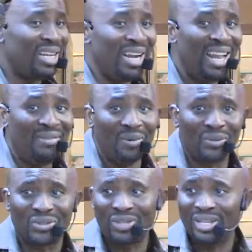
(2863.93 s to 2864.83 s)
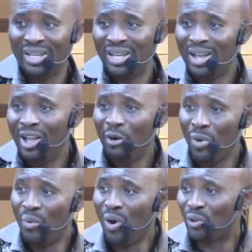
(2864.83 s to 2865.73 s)
there are levels. We
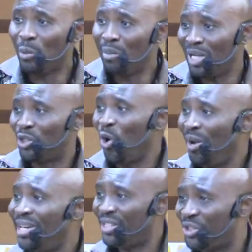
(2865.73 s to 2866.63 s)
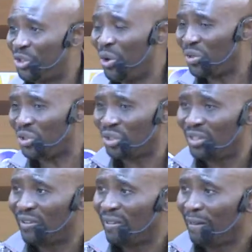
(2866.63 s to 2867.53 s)
want to mature in this church.
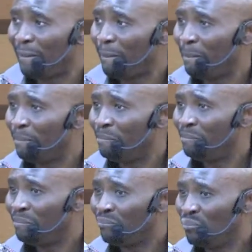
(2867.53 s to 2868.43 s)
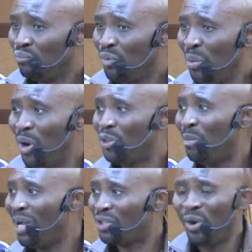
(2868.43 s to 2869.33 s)
You want to
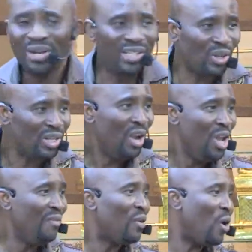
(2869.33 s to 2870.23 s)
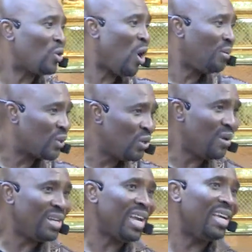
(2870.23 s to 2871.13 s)
mature in this church. If God comes to you
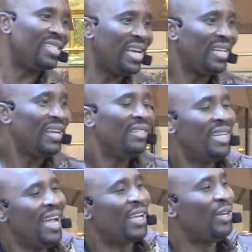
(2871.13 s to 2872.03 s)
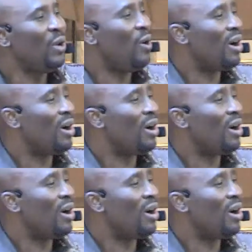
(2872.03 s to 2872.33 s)
right now, say, take your